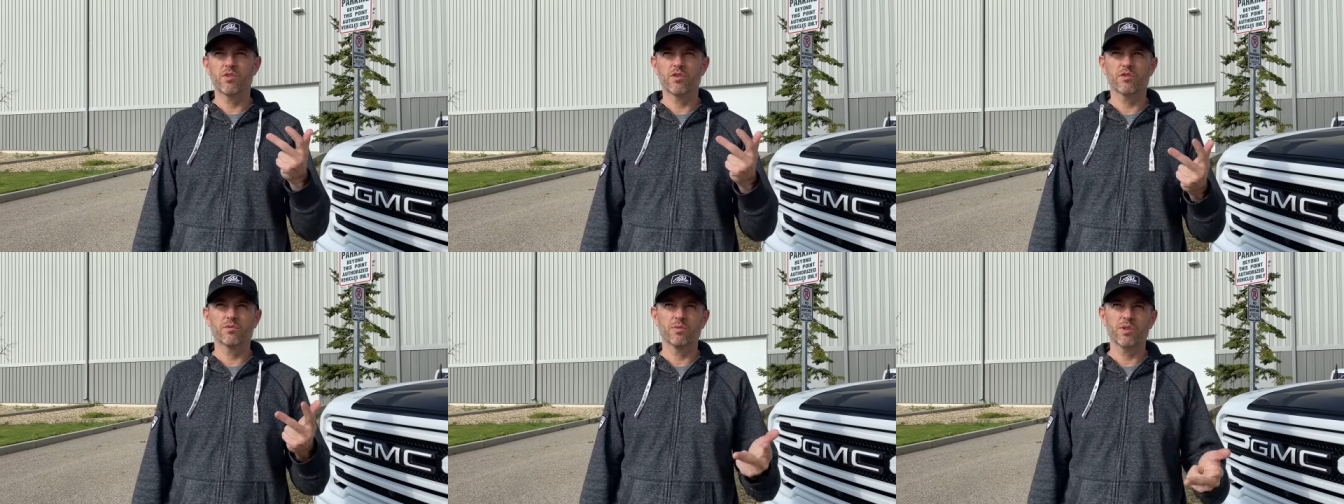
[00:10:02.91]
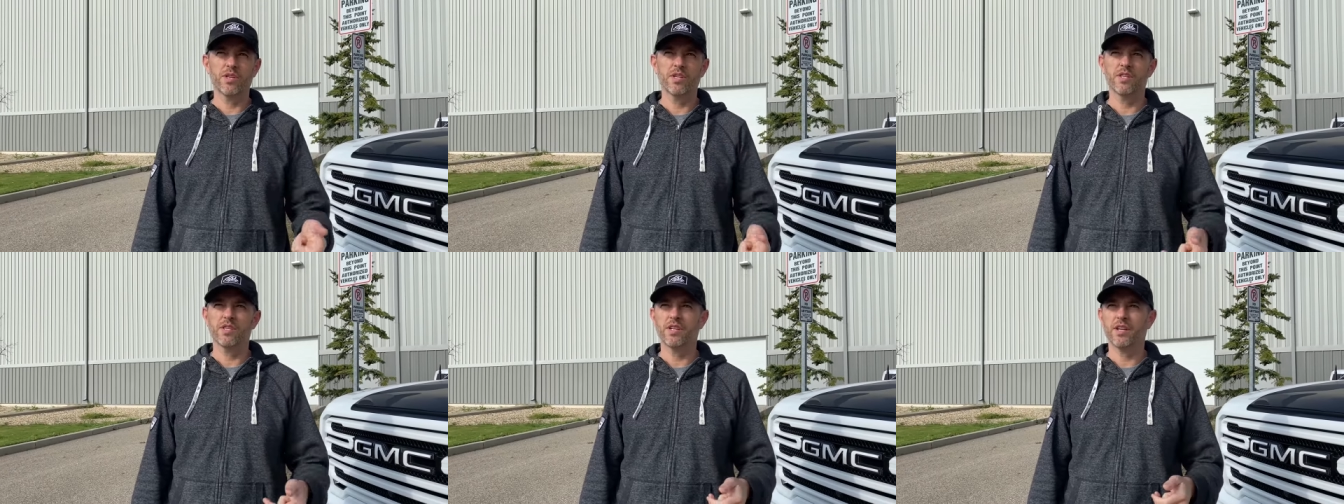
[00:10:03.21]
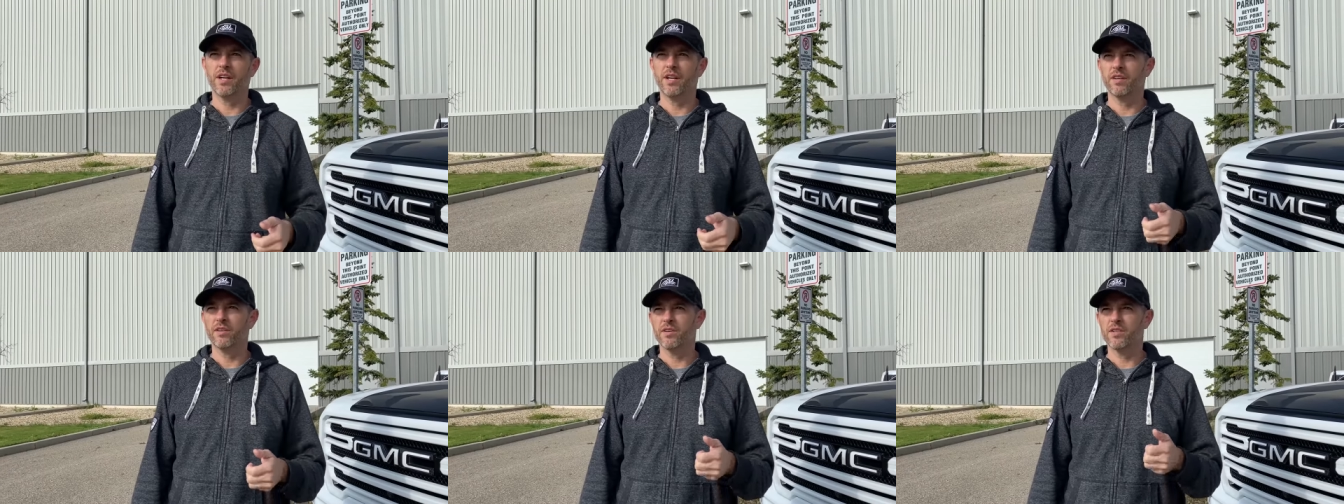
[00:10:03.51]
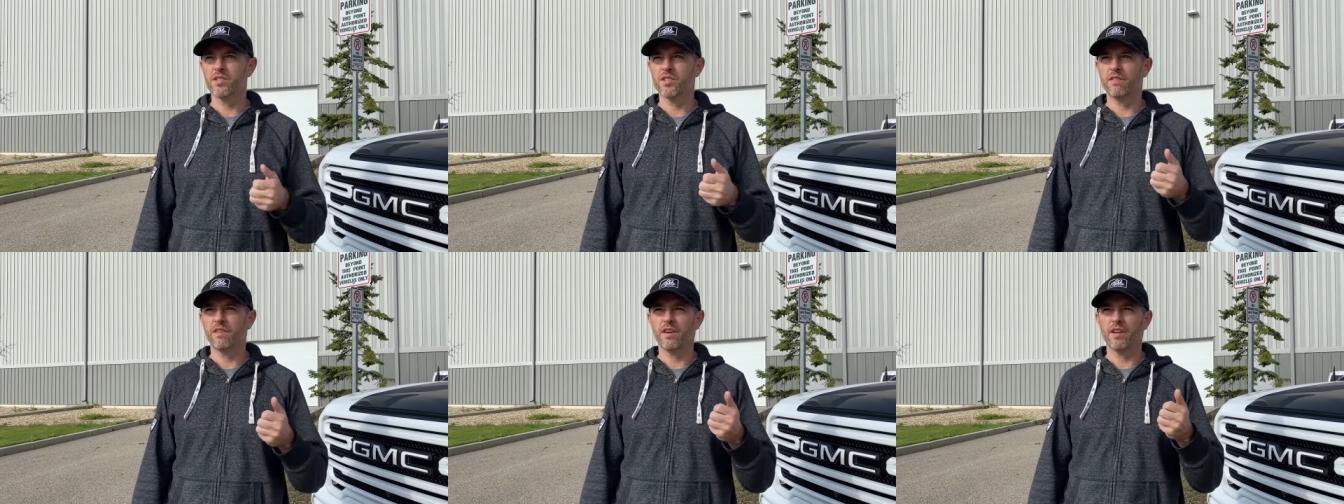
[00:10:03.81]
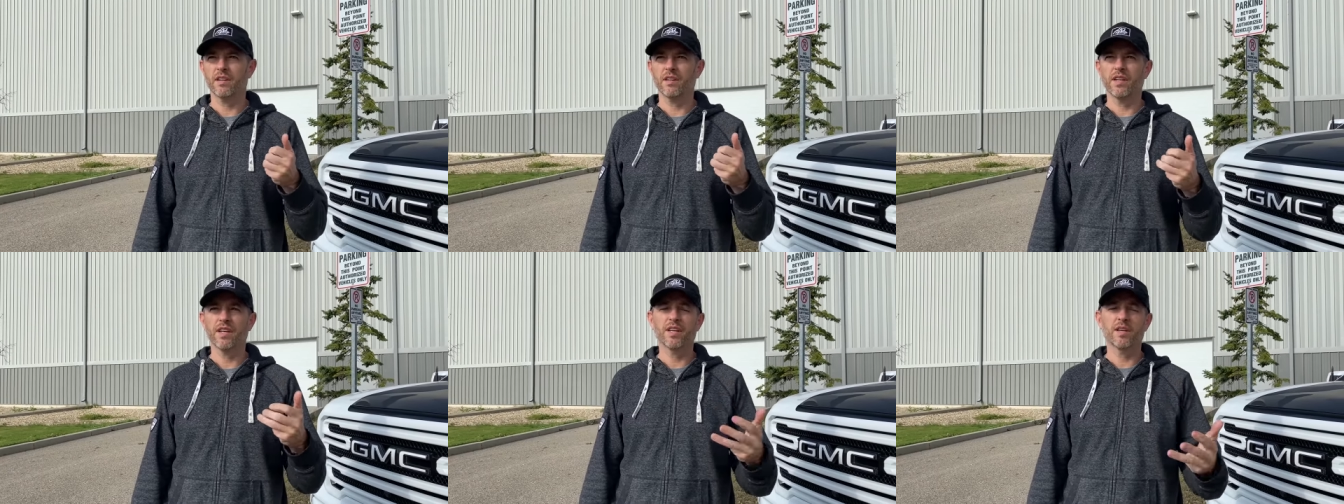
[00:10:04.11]
three Sierras, I've
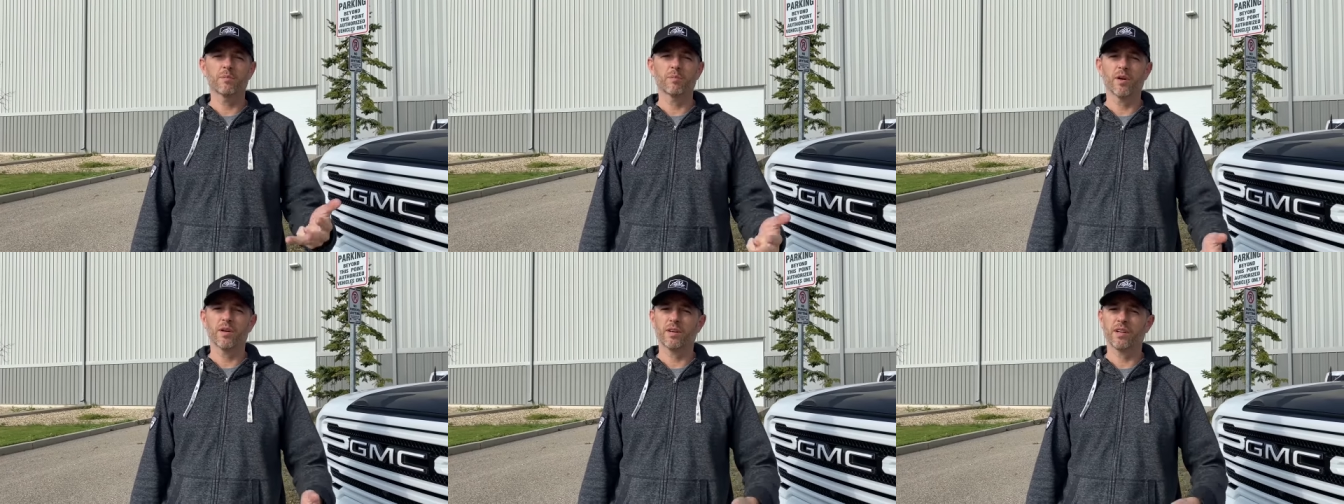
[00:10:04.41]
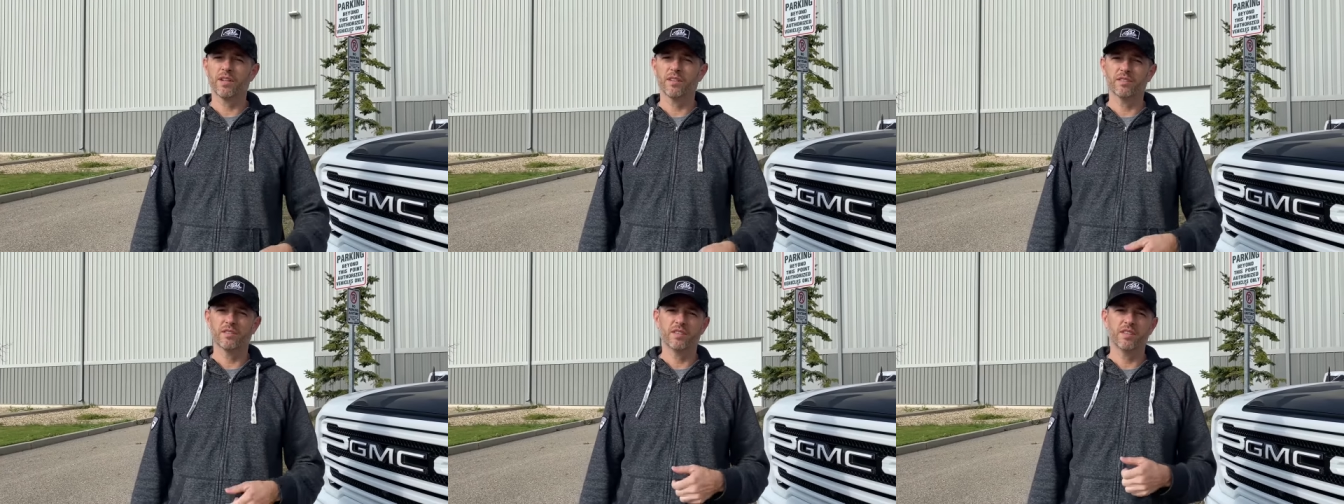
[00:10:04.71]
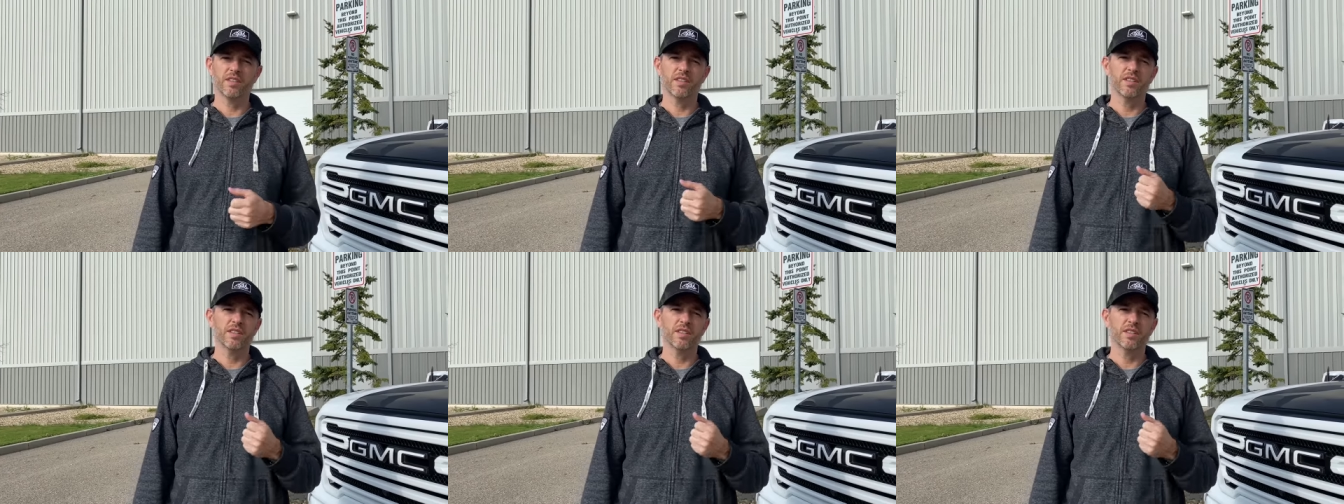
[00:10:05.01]
had a Lincoln Mark LT,